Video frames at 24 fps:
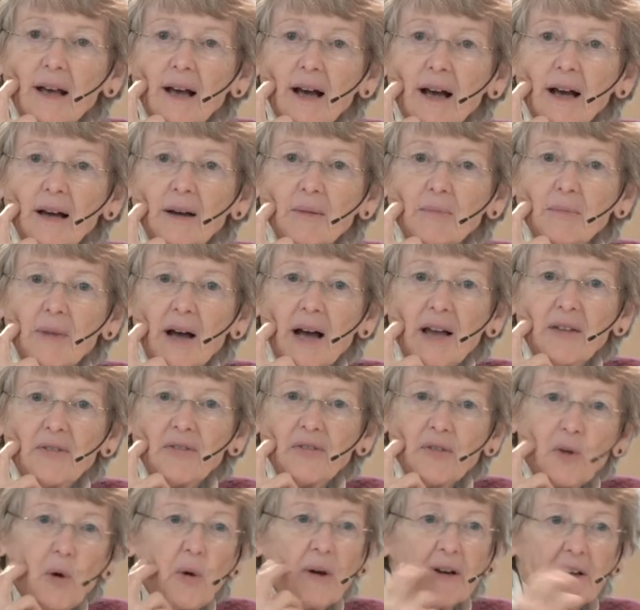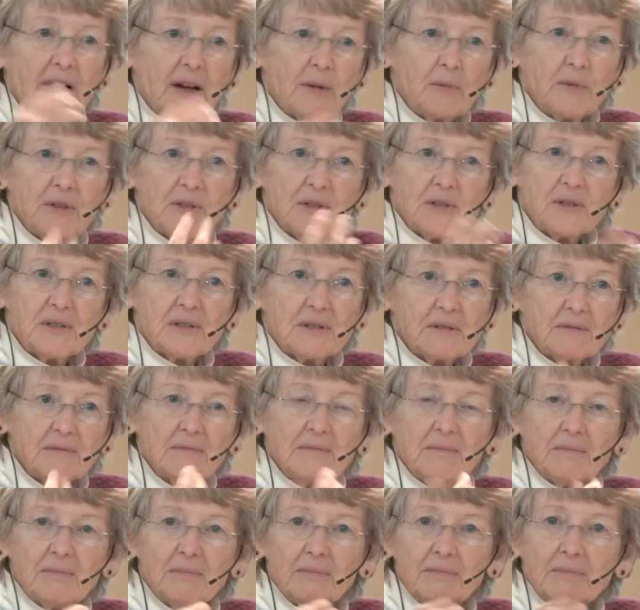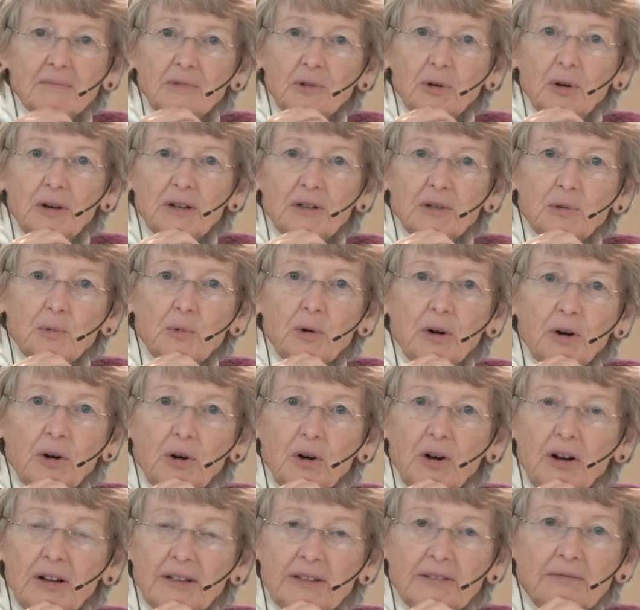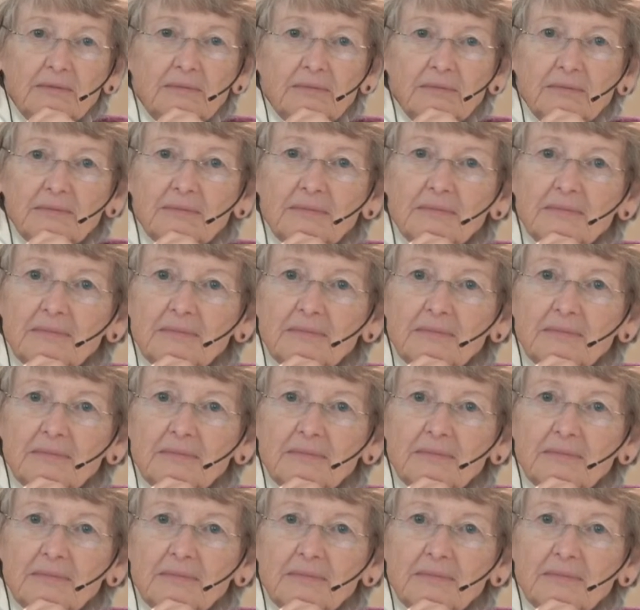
I thought I was going to work on